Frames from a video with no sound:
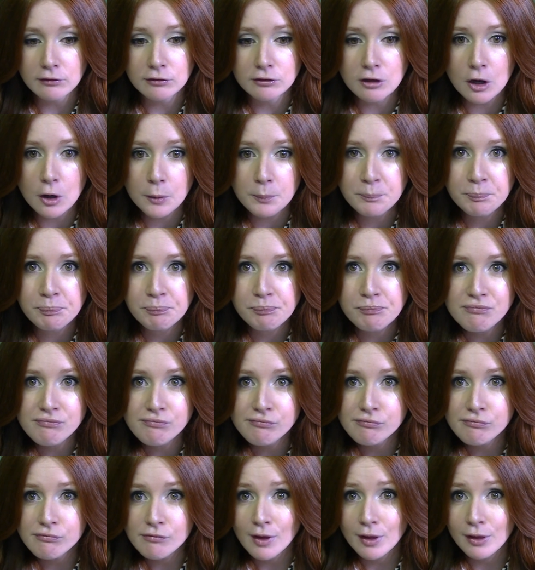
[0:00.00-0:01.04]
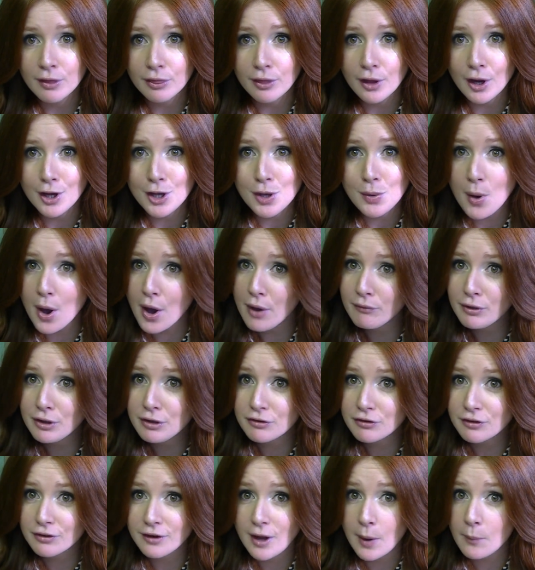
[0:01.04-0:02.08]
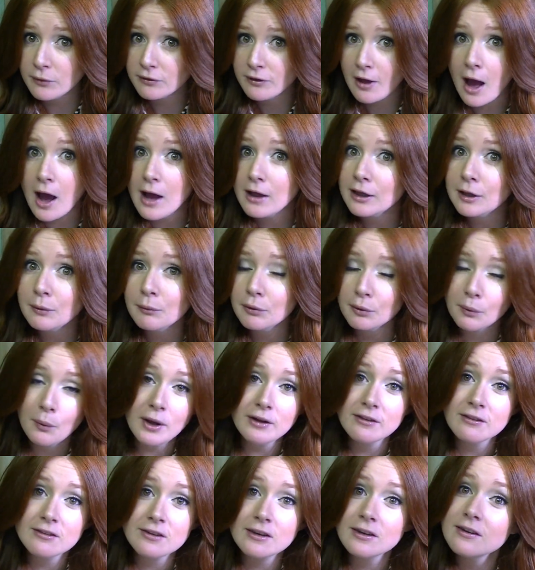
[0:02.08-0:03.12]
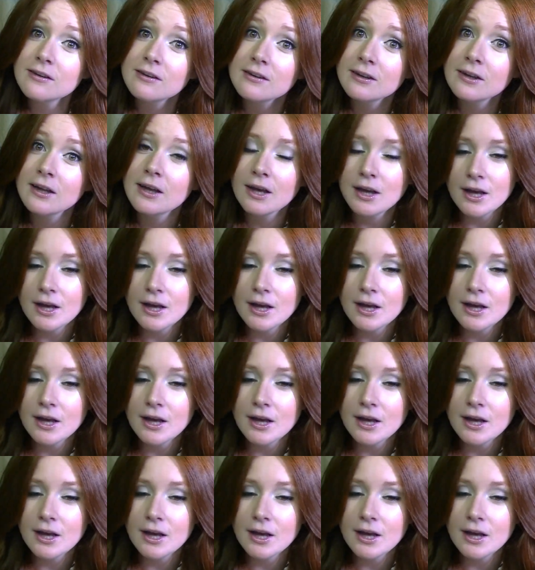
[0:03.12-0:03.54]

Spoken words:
So there you have it. That was highly requested.